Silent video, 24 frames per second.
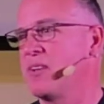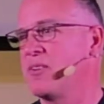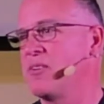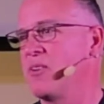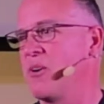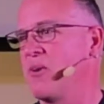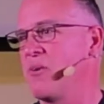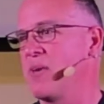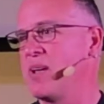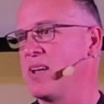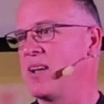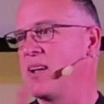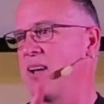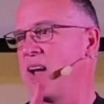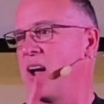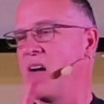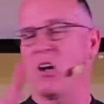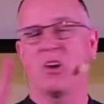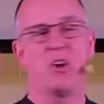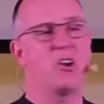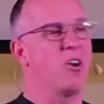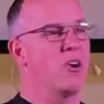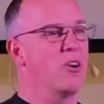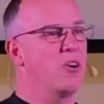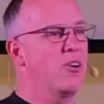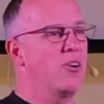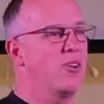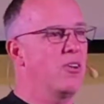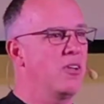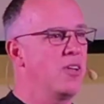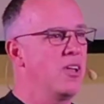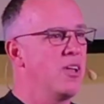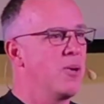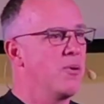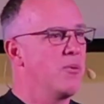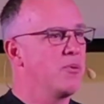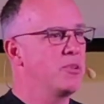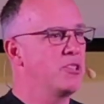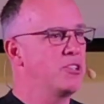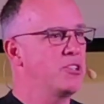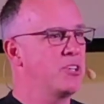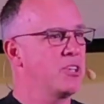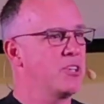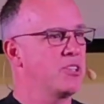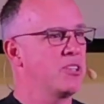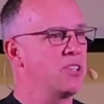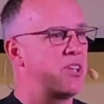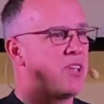knowing a girl was
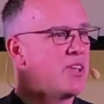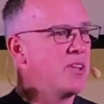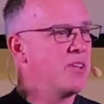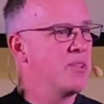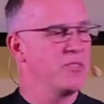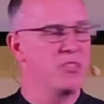just